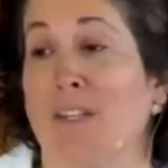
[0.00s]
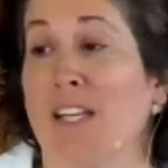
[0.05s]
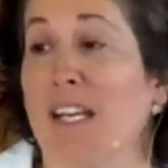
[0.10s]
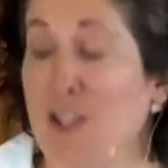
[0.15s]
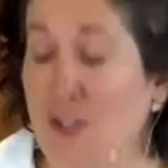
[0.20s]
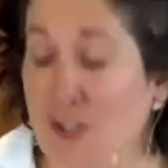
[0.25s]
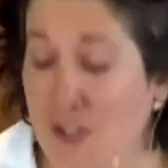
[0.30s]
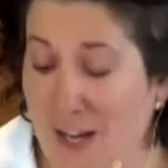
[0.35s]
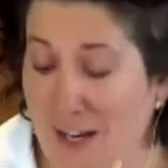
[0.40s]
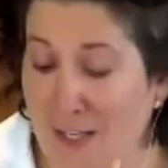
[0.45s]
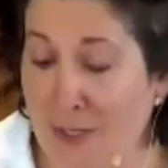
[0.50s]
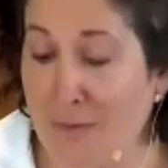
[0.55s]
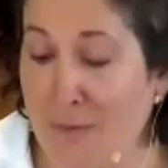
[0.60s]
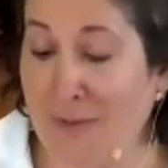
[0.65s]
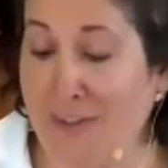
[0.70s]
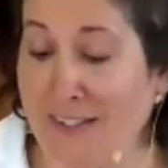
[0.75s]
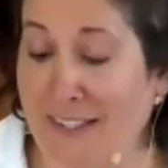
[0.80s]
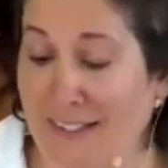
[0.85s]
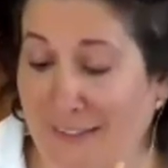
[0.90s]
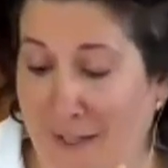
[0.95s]
He
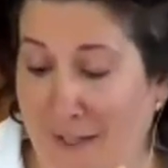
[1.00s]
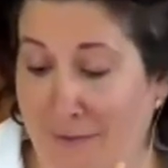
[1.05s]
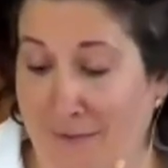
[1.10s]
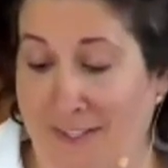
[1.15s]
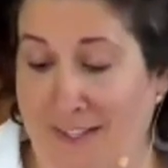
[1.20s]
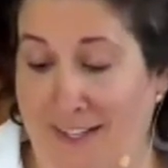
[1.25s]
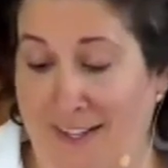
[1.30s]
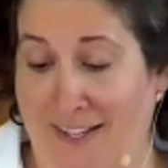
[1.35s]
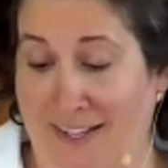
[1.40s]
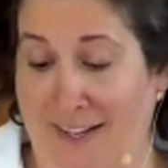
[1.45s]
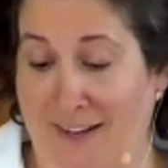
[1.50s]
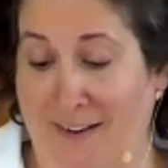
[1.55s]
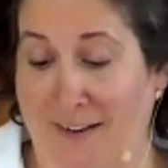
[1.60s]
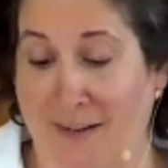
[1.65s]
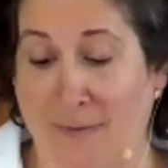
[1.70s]
genuinely loves it there.